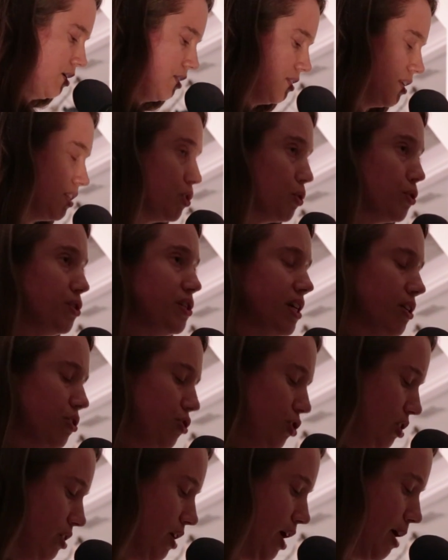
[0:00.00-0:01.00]
This ordeal
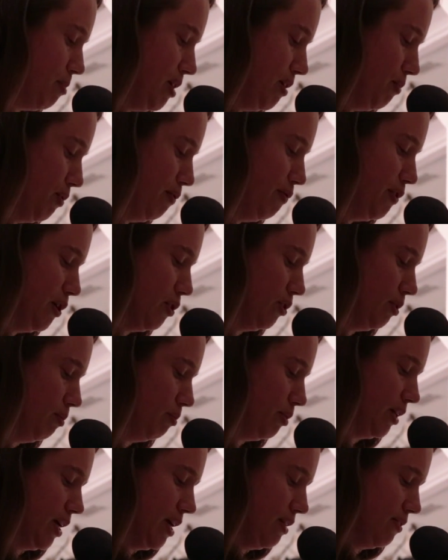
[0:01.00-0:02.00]
should not be revealed in
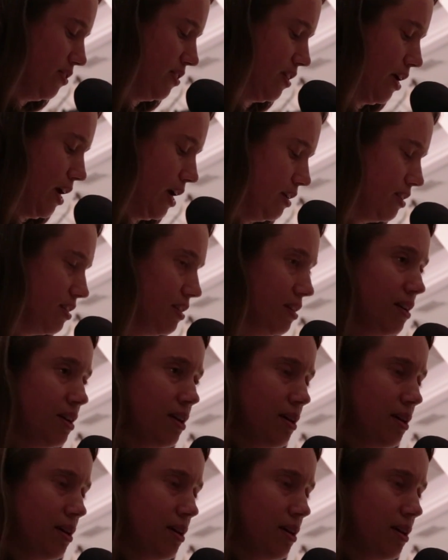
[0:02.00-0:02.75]
plain sight.